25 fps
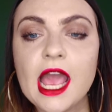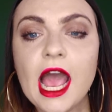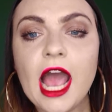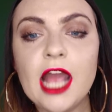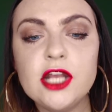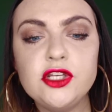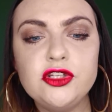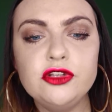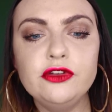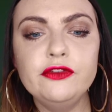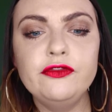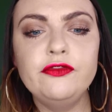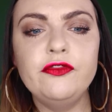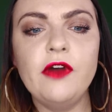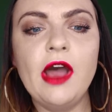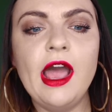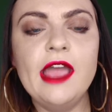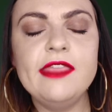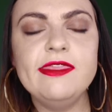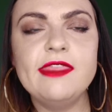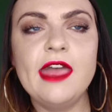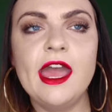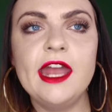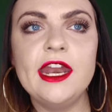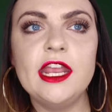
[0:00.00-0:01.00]
I do
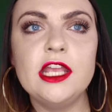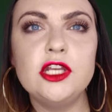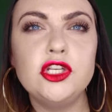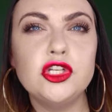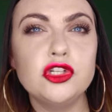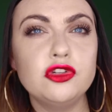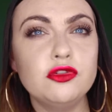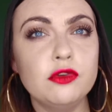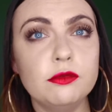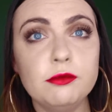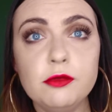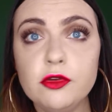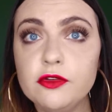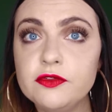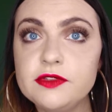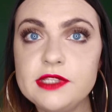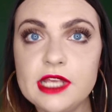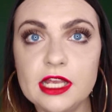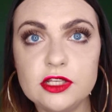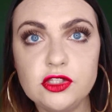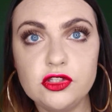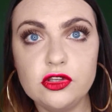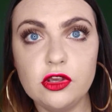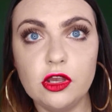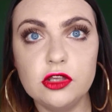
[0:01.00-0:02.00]
find that it just removes
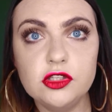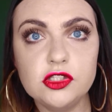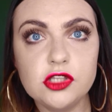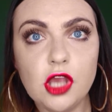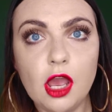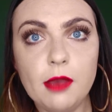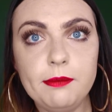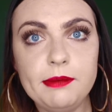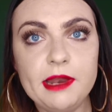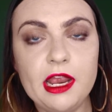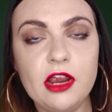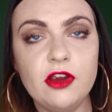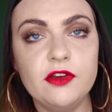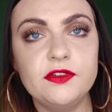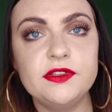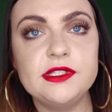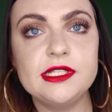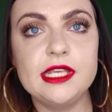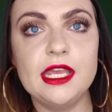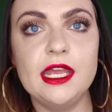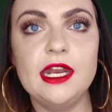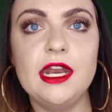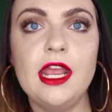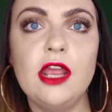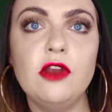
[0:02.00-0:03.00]
that top layer of
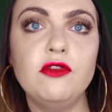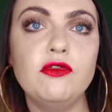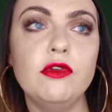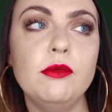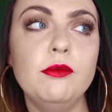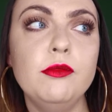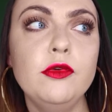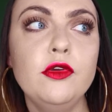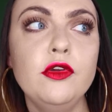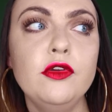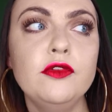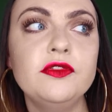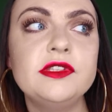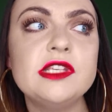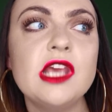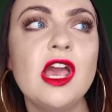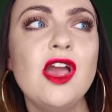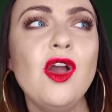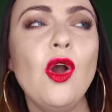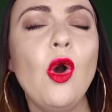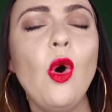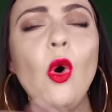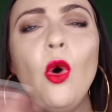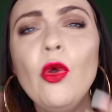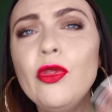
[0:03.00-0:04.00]
skin. It removes
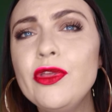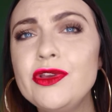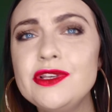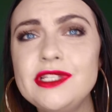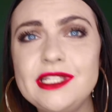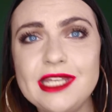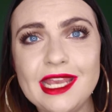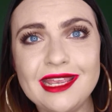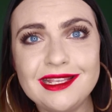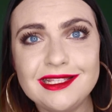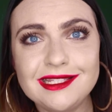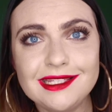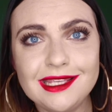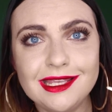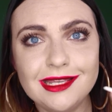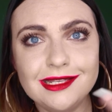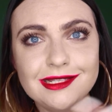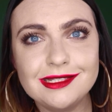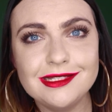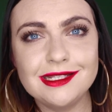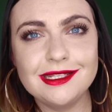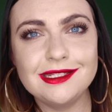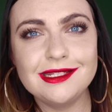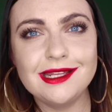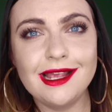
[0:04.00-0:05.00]
all those dead
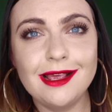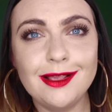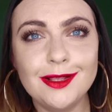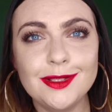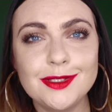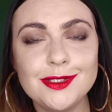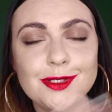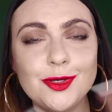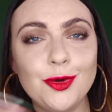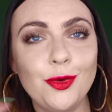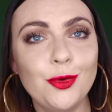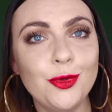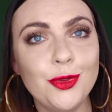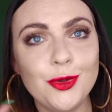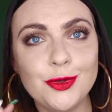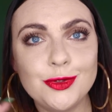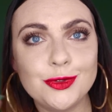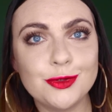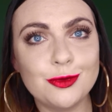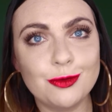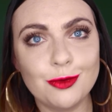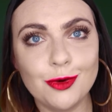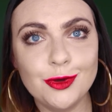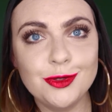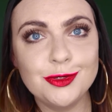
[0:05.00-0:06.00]
skin cells and all
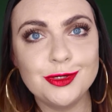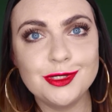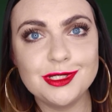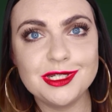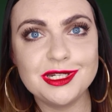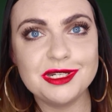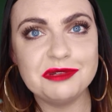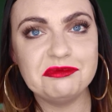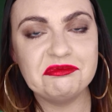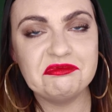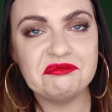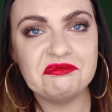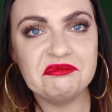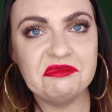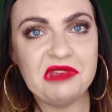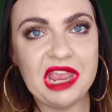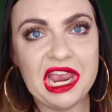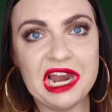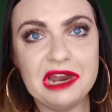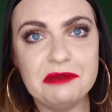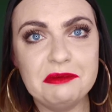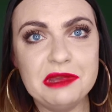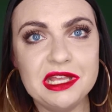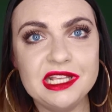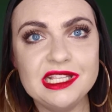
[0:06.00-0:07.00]
those grossed
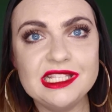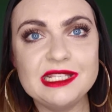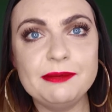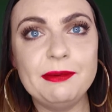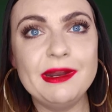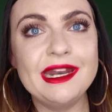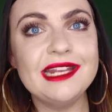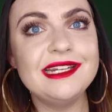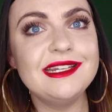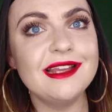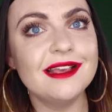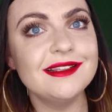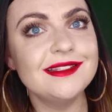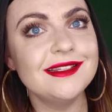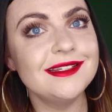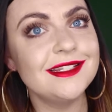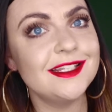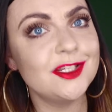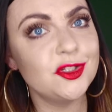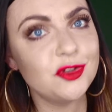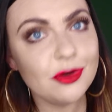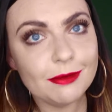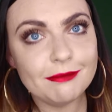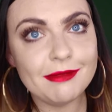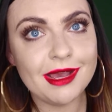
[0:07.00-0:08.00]
elements but it doesn't
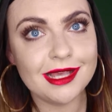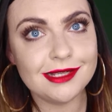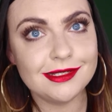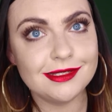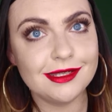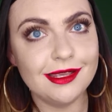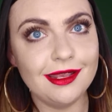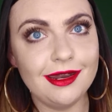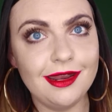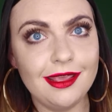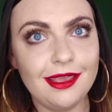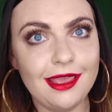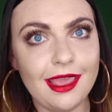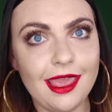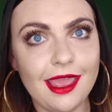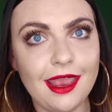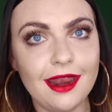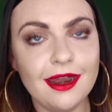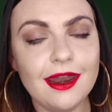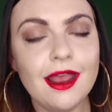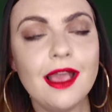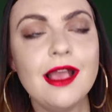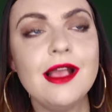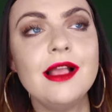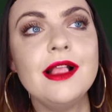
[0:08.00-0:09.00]
strip my skin
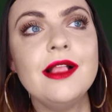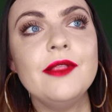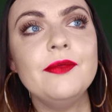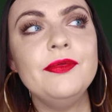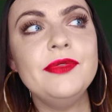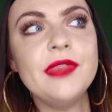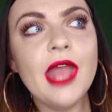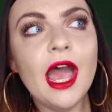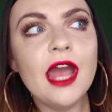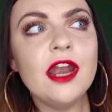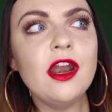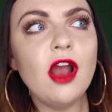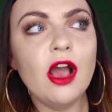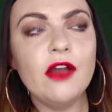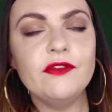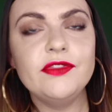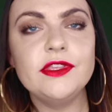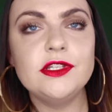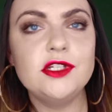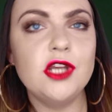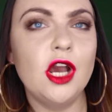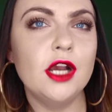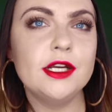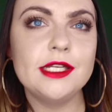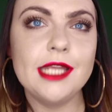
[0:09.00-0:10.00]
again none of
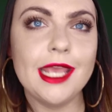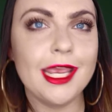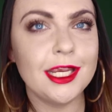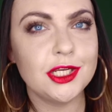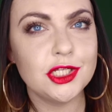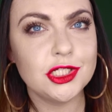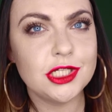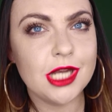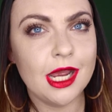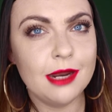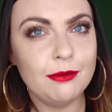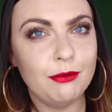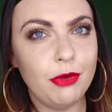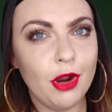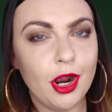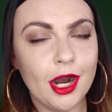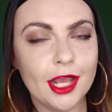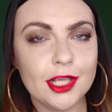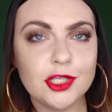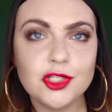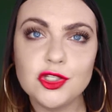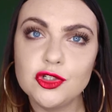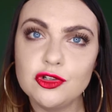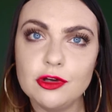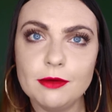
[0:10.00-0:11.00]
the dr eckstein
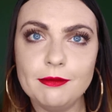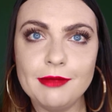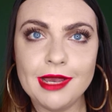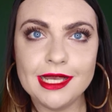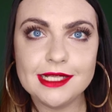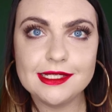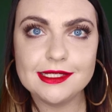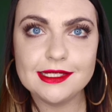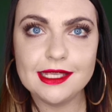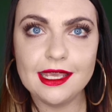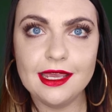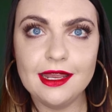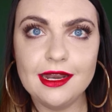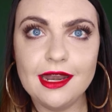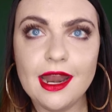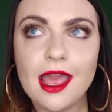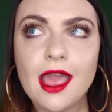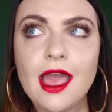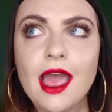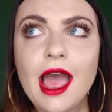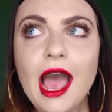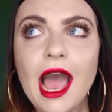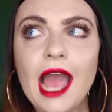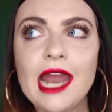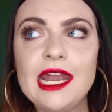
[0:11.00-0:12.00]
products strip my skin
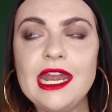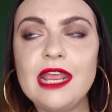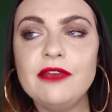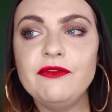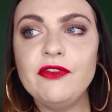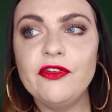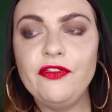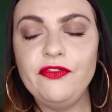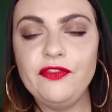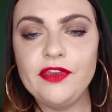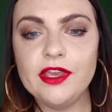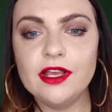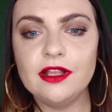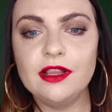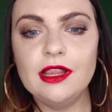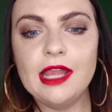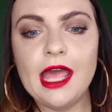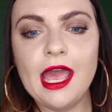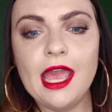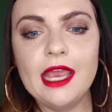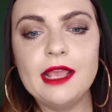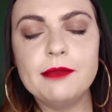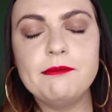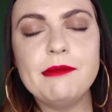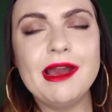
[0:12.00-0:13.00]
i never feel
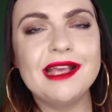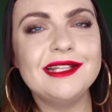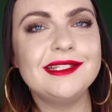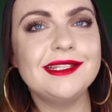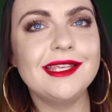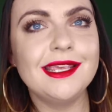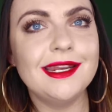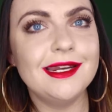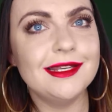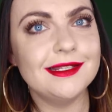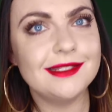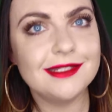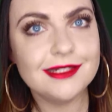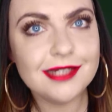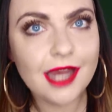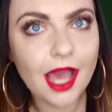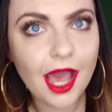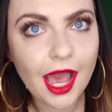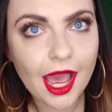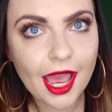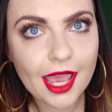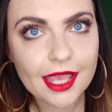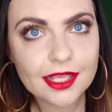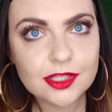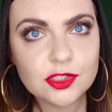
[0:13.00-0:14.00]
like my skin is
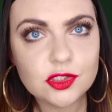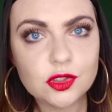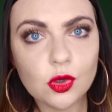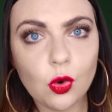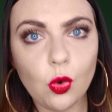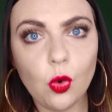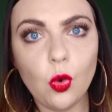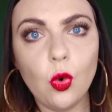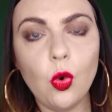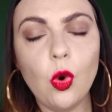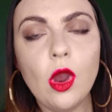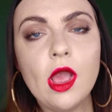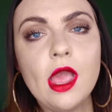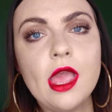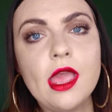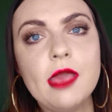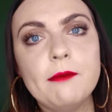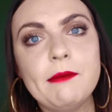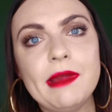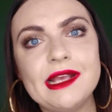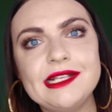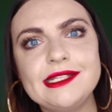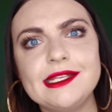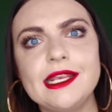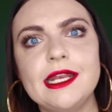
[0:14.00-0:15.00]
tight or
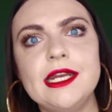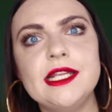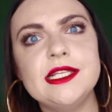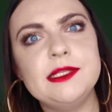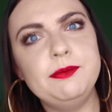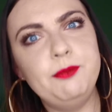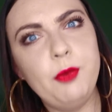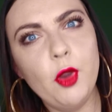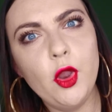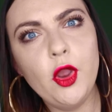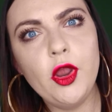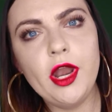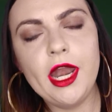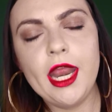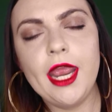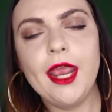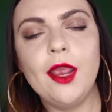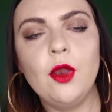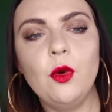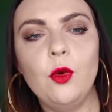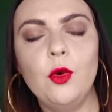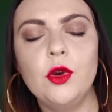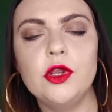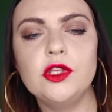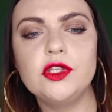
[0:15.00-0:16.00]
my skin is
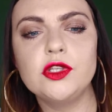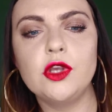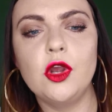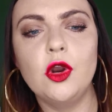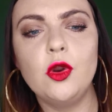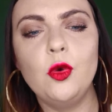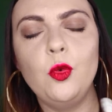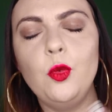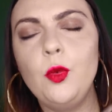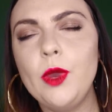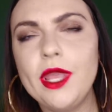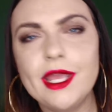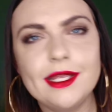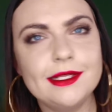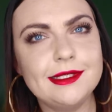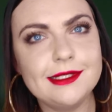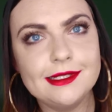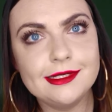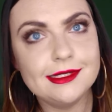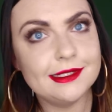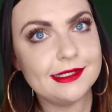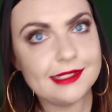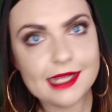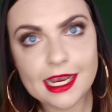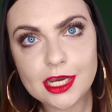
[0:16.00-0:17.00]
burning or it's got a weird
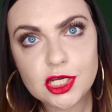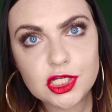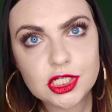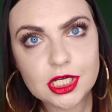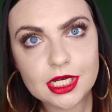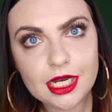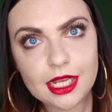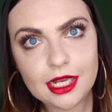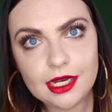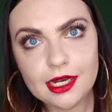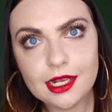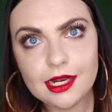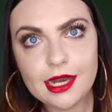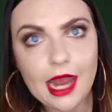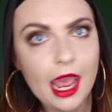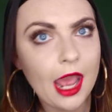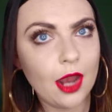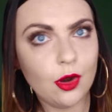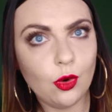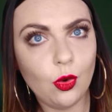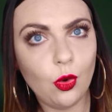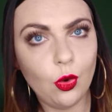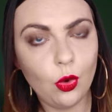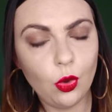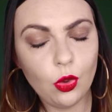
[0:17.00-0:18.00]
sensation in it
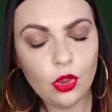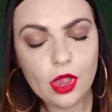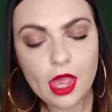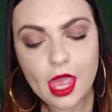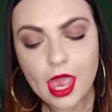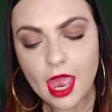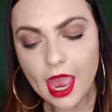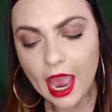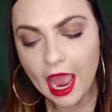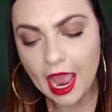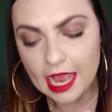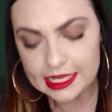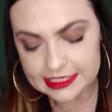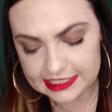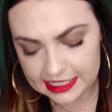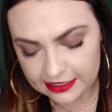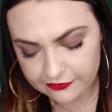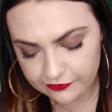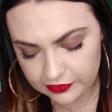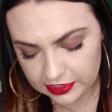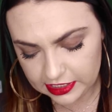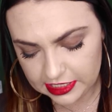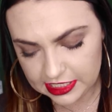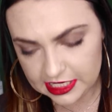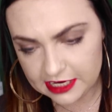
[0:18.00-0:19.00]
at all i
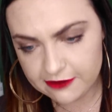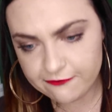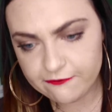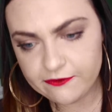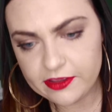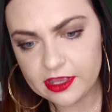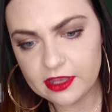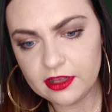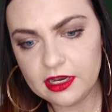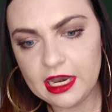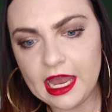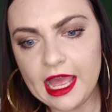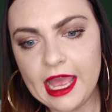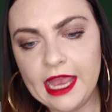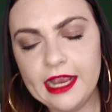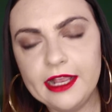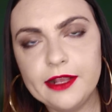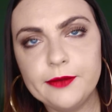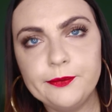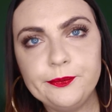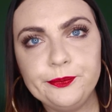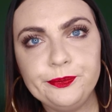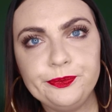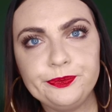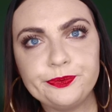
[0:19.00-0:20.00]
definitely feel like